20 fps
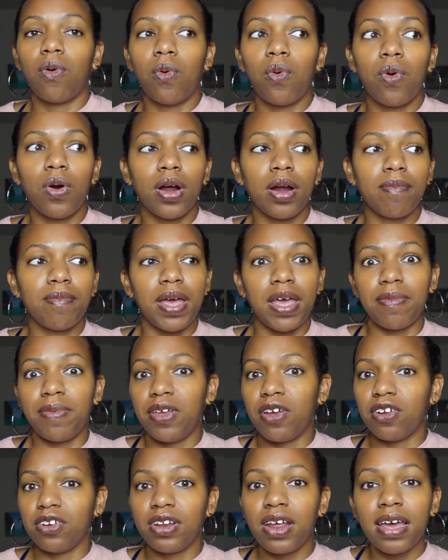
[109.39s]
Or maybe
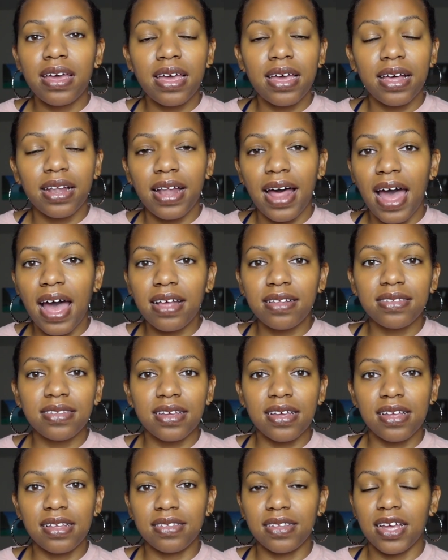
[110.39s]
you're taking
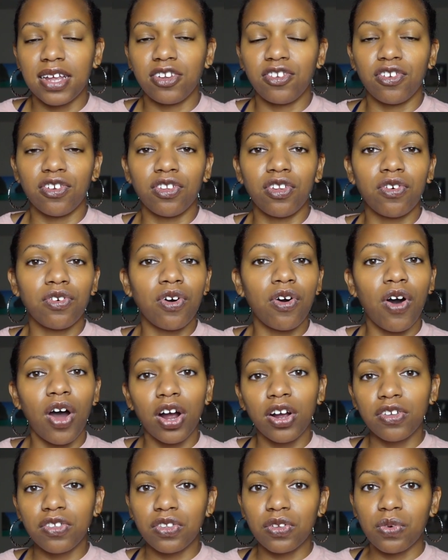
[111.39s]
classes at your local
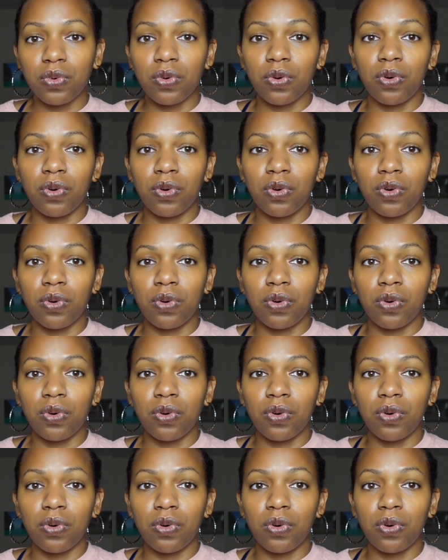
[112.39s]
art school,